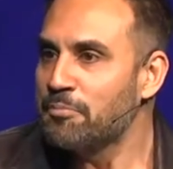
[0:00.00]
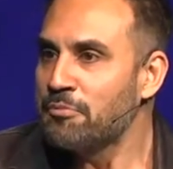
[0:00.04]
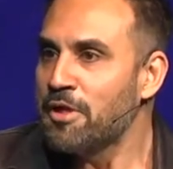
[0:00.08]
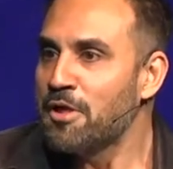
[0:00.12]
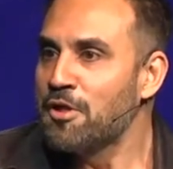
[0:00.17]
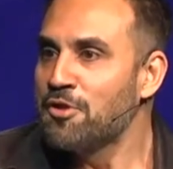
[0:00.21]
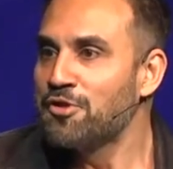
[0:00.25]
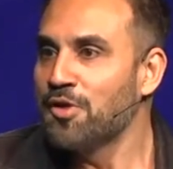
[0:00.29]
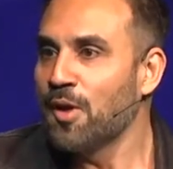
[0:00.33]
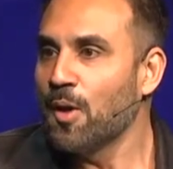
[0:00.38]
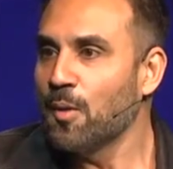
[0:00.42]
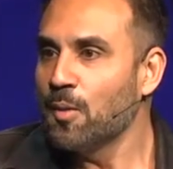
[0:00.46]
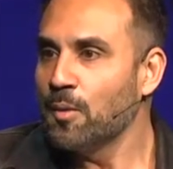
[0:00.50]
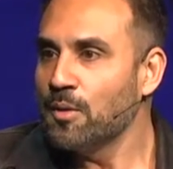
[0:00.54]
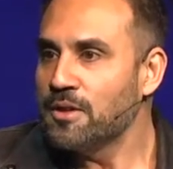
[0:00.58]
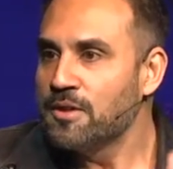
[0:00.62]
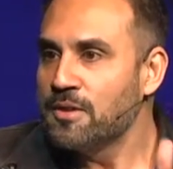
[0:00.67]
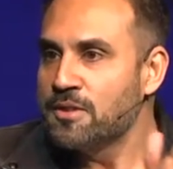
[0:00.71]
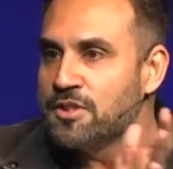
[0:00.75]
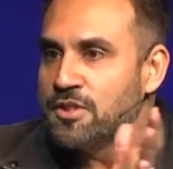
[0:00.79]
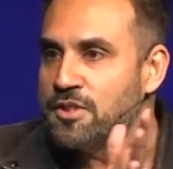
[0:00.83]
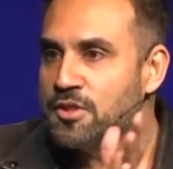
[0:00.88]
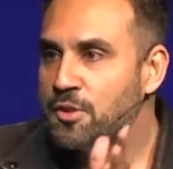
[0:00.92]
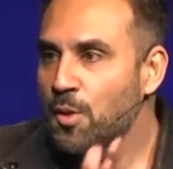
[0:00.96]
So the
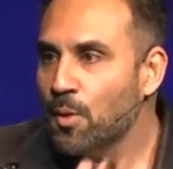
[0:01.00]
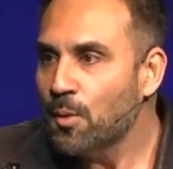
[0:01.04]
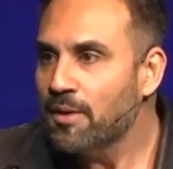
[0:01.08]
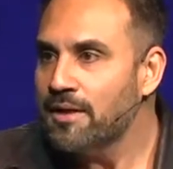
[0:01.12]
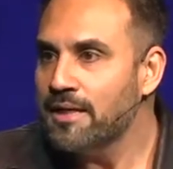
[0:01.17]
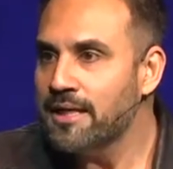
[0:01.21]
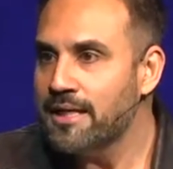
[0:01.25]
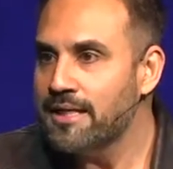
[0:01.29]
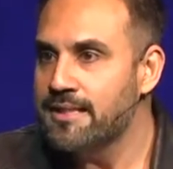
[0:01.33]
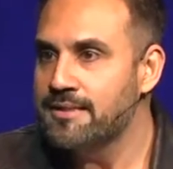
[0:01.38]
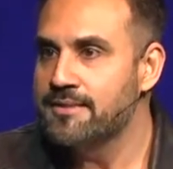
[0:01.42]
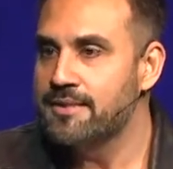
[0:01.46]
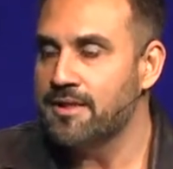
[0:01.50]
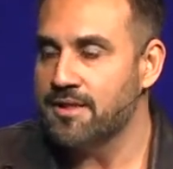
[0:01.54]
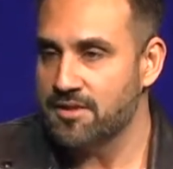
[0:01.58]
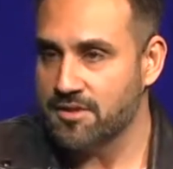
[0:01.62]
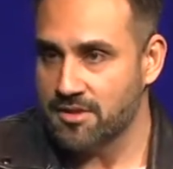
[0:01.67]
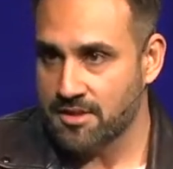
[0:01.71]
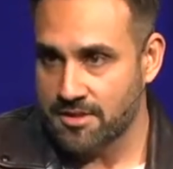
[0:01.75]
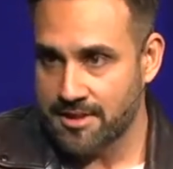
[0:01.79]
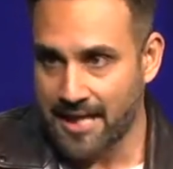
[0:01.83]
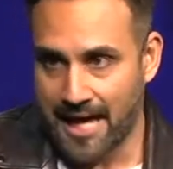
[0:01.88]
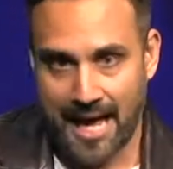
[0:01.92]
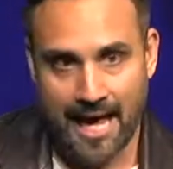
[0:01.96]
story is there's a
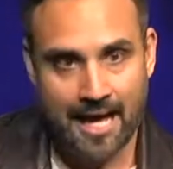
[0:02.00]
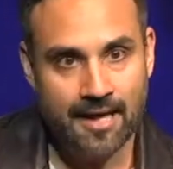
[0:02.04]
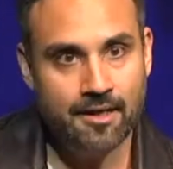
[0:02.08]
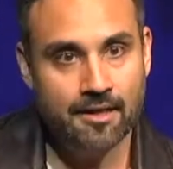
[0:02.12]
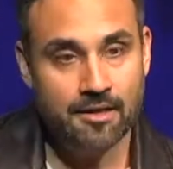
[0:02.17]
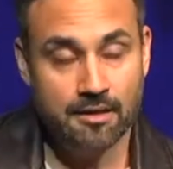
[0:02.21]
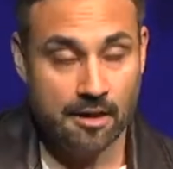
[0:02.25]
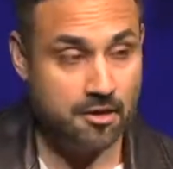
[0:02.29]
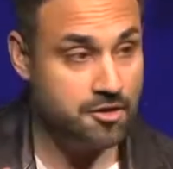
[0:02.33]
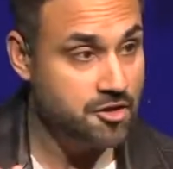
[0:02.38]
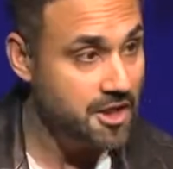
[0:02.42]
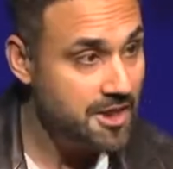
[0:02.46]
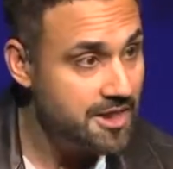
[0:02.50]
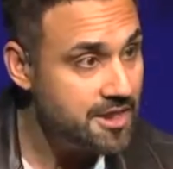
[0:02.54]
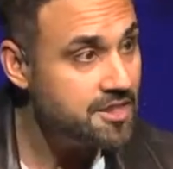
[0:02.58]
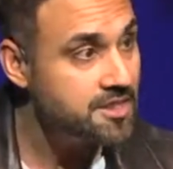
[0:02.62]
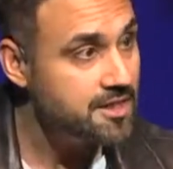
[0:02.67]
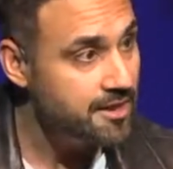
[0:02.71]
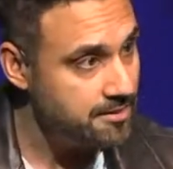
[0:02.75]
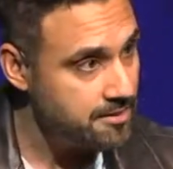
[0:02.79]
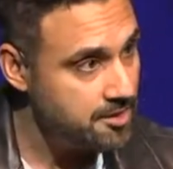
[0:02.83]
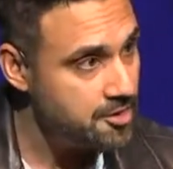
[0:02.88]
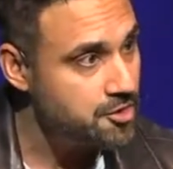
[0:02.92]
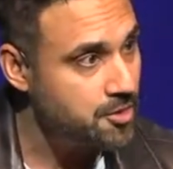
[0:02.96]
dad. Now, Jesus
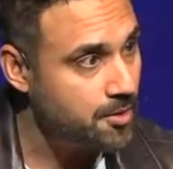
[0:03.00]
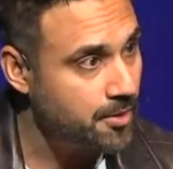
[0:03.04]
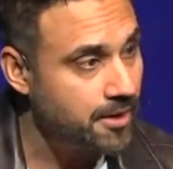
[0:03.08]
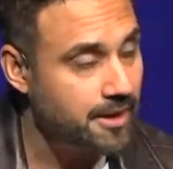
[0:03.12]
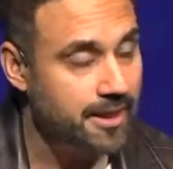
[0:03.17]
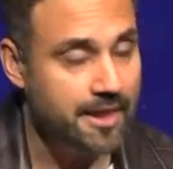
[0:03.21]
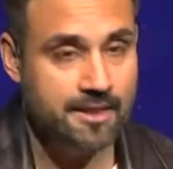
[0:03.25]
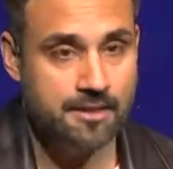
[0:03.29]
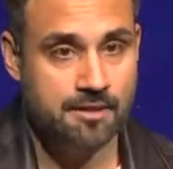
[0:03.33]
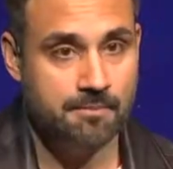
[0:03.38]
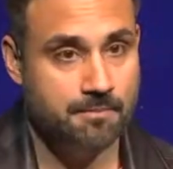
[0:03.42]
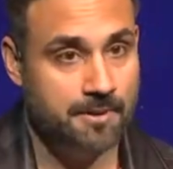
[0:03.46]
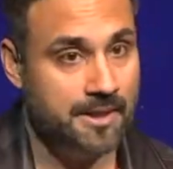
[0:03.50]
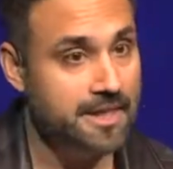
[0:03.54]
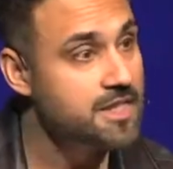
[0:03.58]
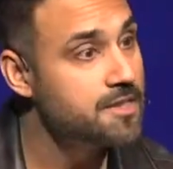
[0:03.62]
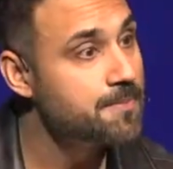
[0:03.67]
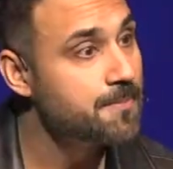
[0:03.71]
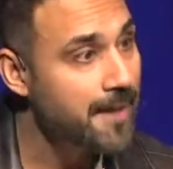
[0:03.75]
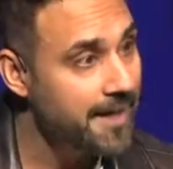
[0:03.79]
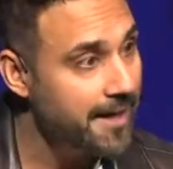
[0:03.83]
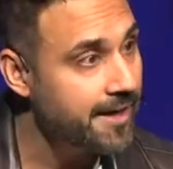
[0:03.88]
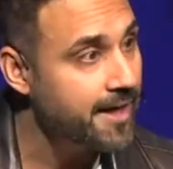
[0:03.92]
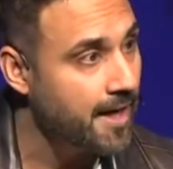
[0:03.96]
tells the story, but he's
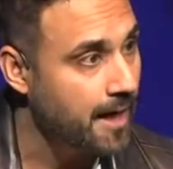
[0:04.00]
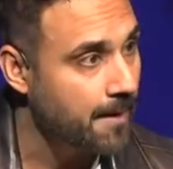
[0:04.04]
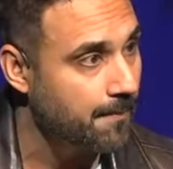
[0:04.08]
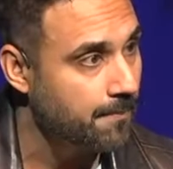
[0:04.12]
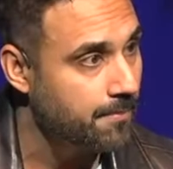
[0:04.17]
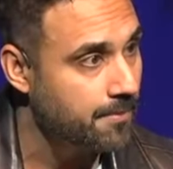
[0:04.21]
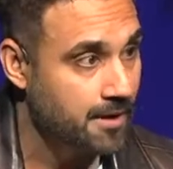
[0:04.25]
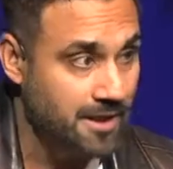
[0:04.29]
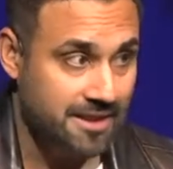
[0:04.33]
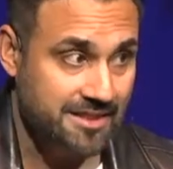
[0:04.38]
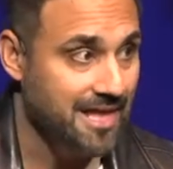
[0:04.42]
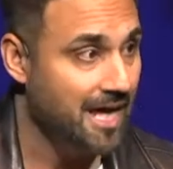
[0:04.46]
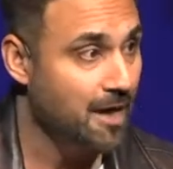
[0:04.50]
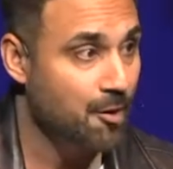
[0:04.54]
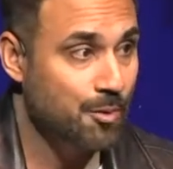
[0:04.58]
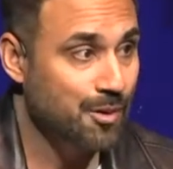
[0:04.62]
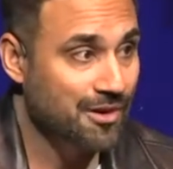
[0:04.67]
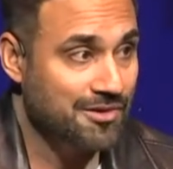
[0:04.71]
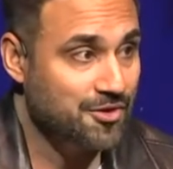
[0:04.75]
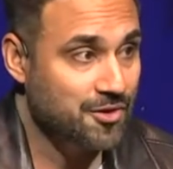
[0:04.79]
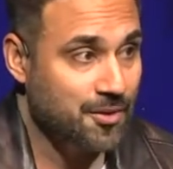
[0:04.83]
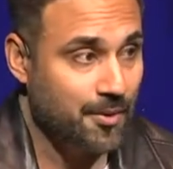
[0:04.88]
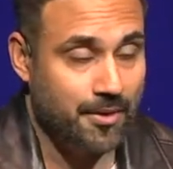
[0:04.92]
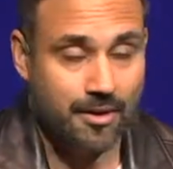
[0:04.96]
made it up. It's not a real
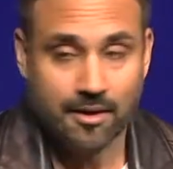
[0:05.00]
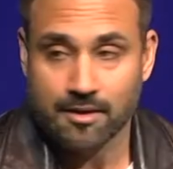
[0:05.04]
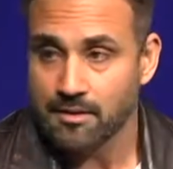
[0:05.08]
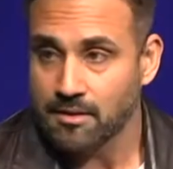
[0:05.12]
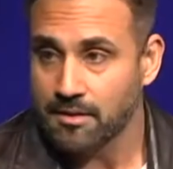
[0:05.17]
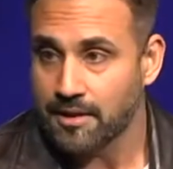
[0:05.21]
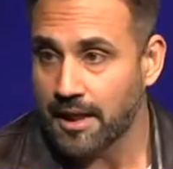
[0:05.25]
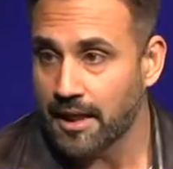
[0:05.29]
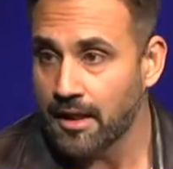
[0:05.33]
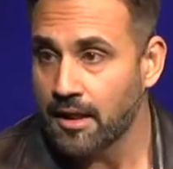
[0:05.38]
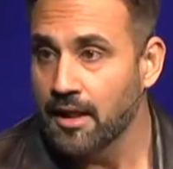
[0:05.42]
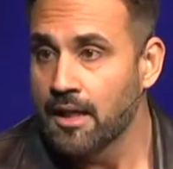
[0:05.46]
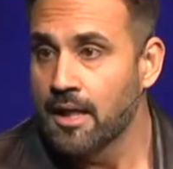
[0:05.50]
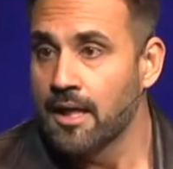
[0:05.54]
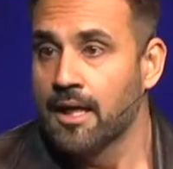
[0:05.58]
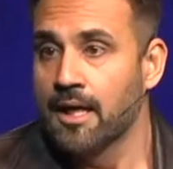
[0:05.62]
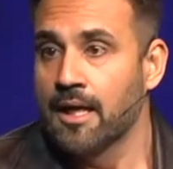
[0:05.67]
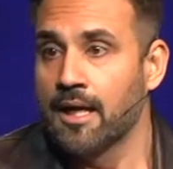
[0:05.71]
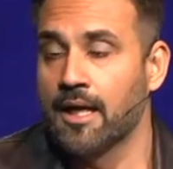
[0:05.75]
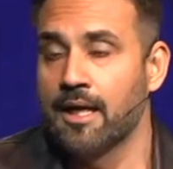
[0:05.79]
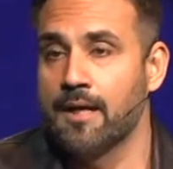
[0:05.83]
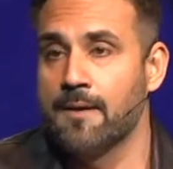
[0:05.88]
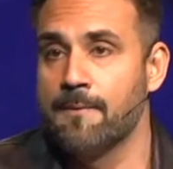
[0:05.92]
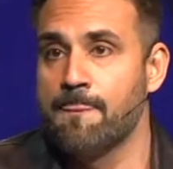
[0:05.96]
story, okay?
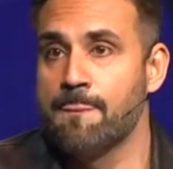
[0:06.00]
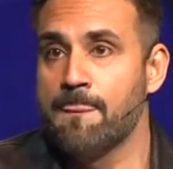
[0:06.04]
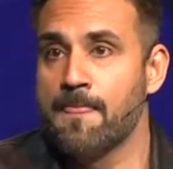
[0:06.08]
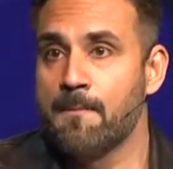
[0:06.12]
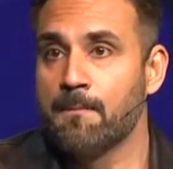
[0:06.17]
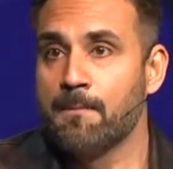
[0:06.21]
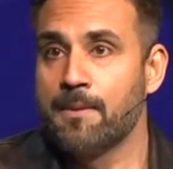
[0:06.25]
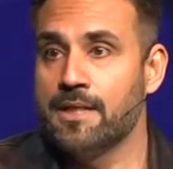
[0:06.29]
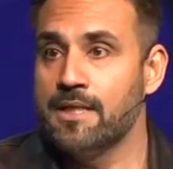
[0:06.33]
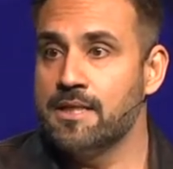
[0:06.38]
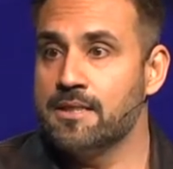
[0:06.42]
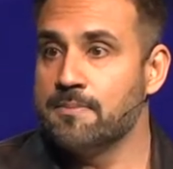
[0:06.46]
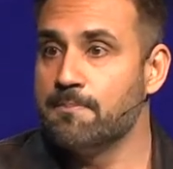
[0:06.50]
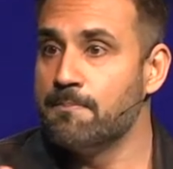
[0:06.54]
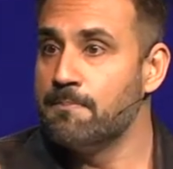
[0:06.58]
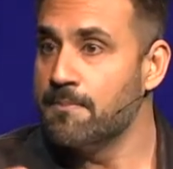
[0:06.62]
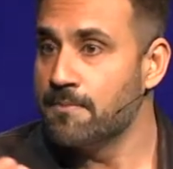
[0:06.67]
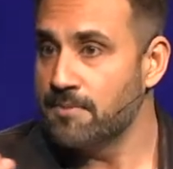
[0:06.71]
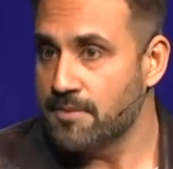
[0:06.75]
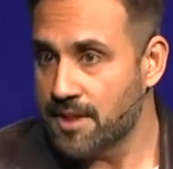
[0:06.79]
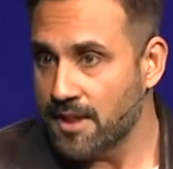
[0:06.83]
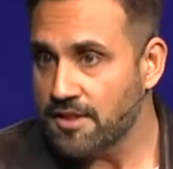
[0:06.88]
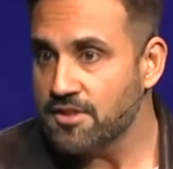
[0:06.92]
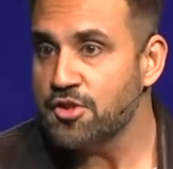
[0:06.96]
But he
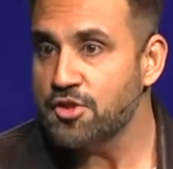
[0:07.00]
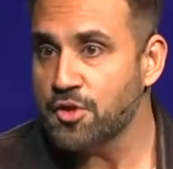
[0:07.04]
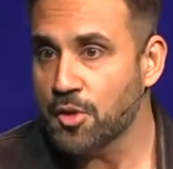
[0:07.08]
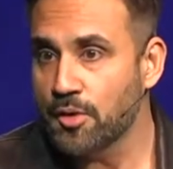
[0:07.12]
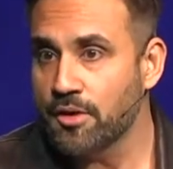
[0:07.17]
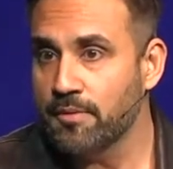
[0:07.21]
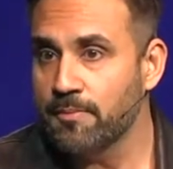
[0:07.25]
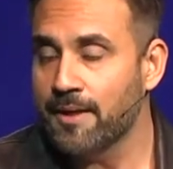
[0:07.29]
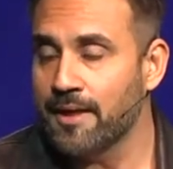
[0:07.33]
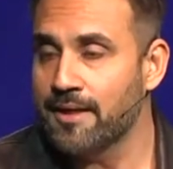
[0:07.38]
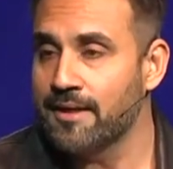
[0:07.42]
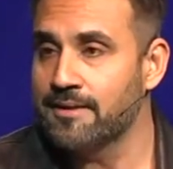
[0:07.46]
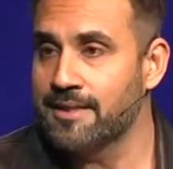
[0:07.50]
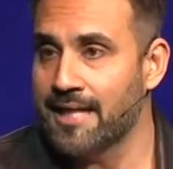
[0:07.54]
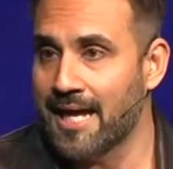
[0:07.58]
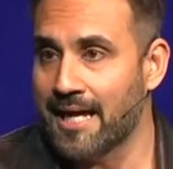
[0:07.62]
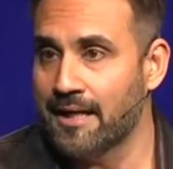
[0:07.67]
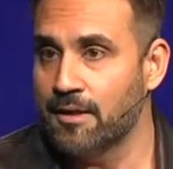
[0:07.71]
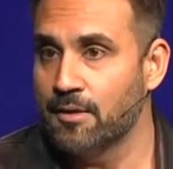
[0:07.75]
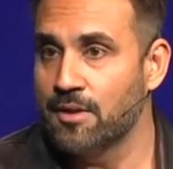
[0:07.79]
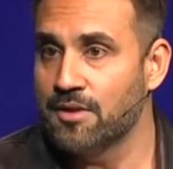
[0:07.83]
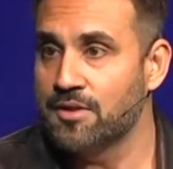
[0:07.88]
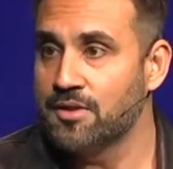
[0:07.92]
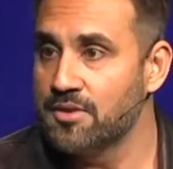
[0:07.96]
tells a story about a dad who
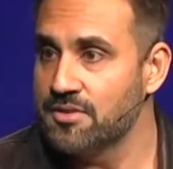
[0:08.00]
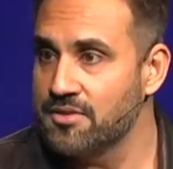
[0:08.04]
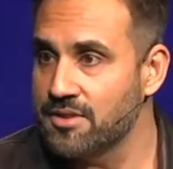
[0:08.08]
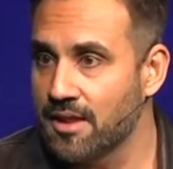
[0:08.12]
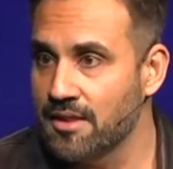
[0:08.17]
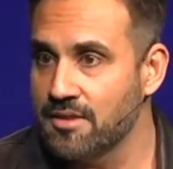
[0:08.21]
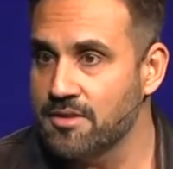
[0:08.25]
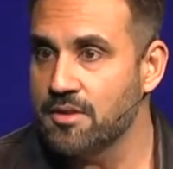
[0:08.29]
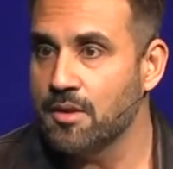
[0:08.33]
had two sons.